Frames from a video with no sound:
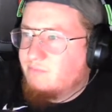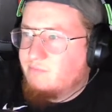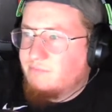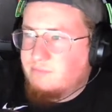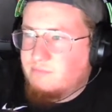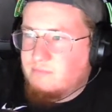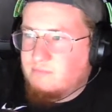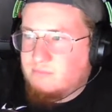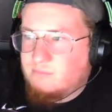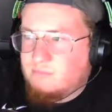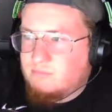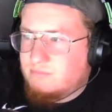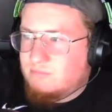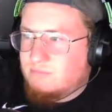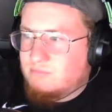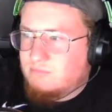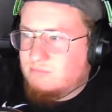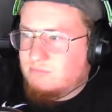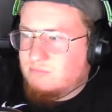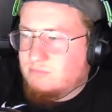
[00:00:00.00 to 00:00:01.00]
I
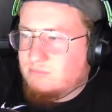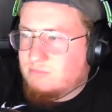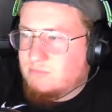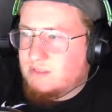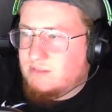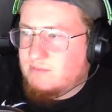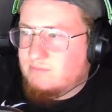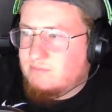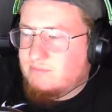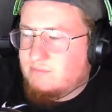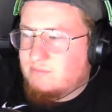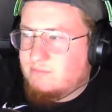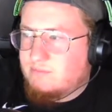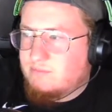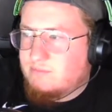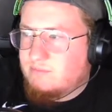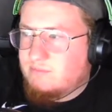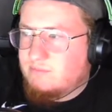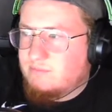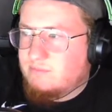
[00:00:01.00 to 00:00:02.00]
didn't
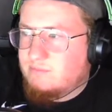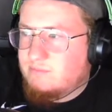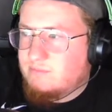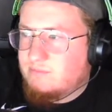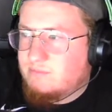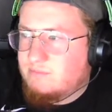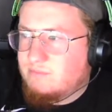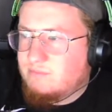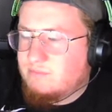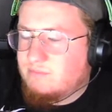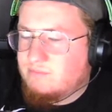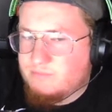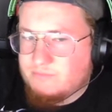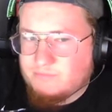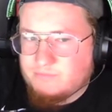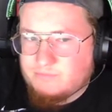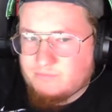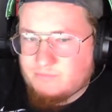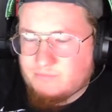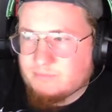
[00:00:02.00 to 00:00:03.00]
think that Atlanta was going
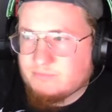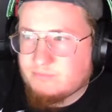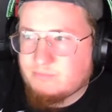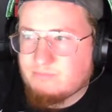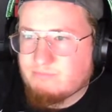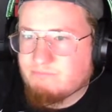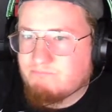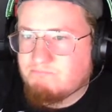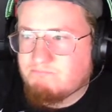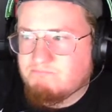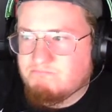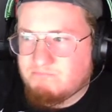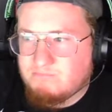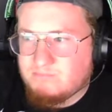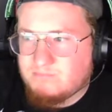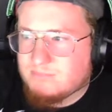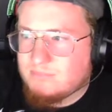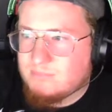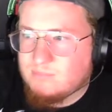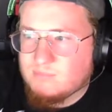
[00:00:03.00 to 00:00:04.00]
to get this far. With a
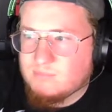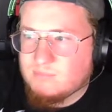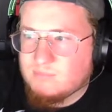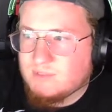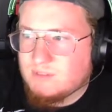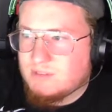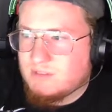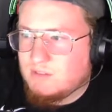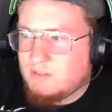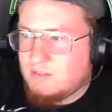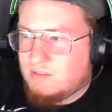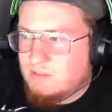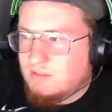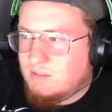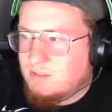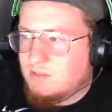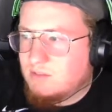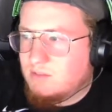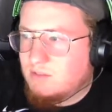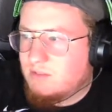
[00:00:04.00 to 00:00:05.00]
lot of their big
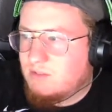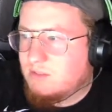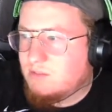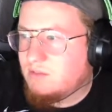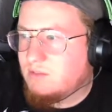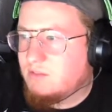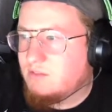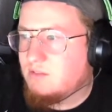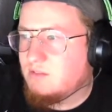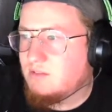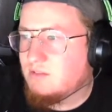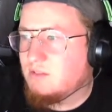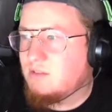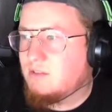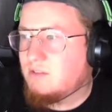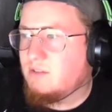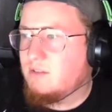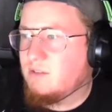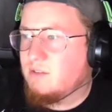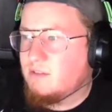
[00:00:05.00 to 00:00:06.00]
guns out,
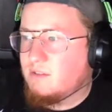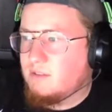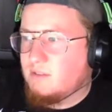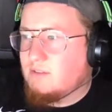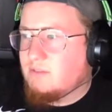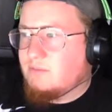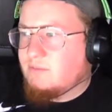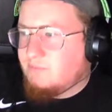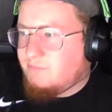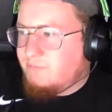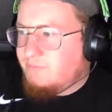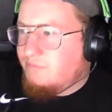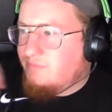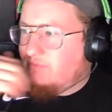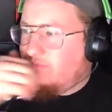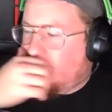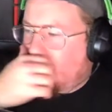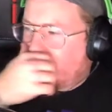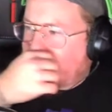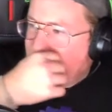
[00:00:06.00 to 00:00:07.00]
they still
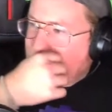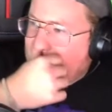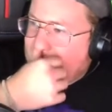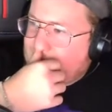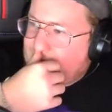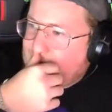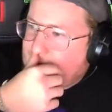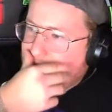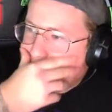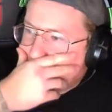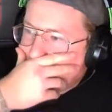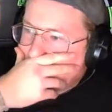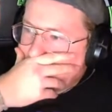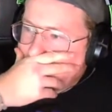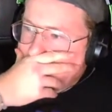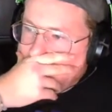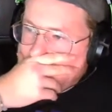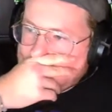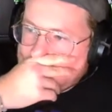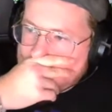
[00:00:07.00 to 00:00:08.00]
made it. This is what
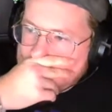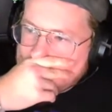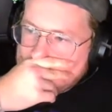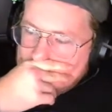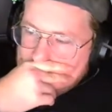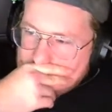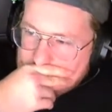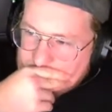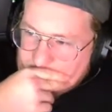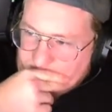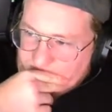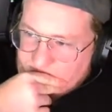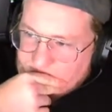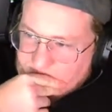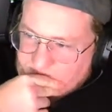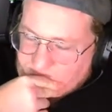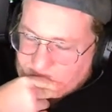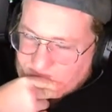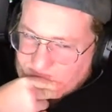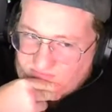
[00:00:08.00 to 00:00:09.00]
happens. This is
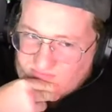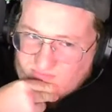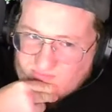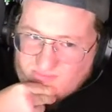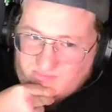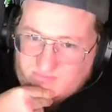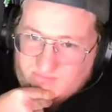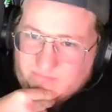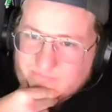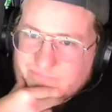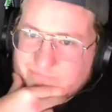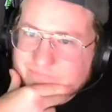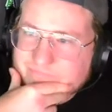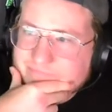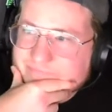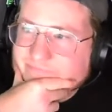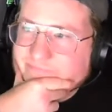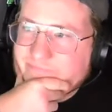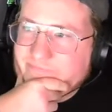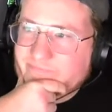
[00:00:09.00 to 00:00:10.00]
why baseball is one of
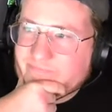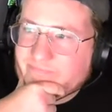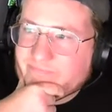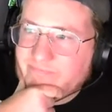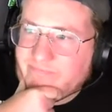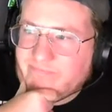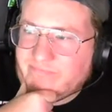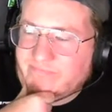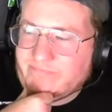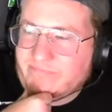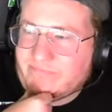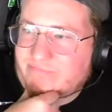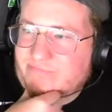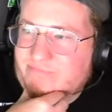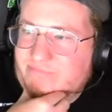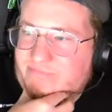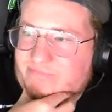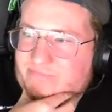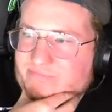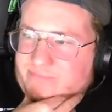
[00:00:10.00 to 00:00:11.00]
those games. Baseball and
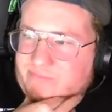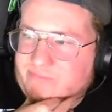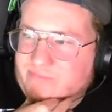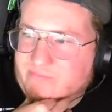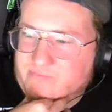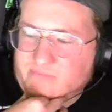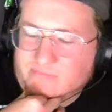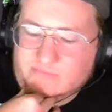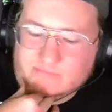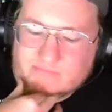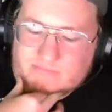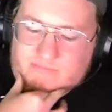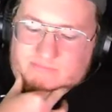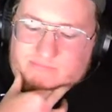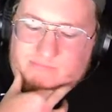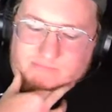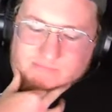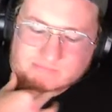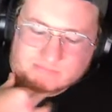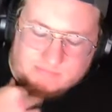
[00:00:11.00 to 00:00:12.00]
hockey are those games
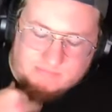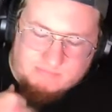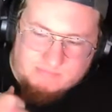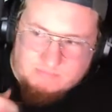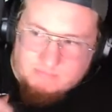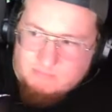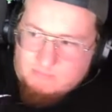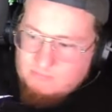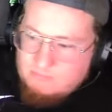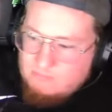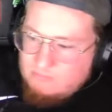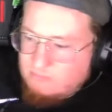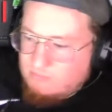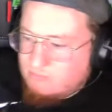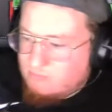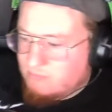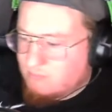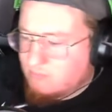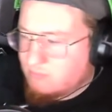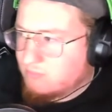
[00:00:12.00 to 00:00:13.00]
where you
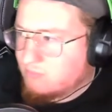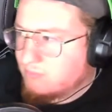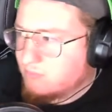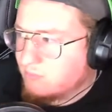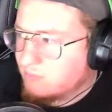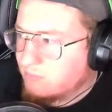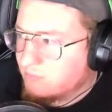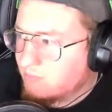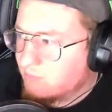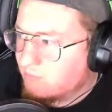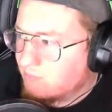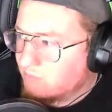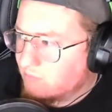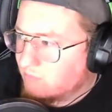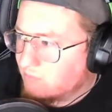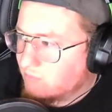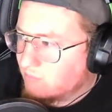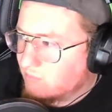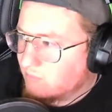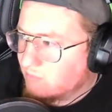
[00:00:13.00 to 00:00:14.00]
cannot worry
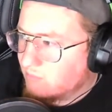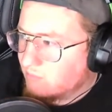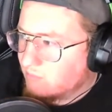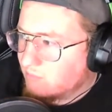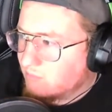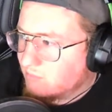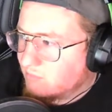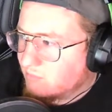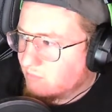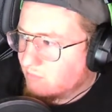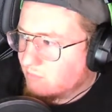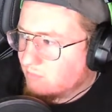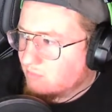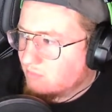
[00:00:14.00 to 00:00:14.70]
about what's on paper.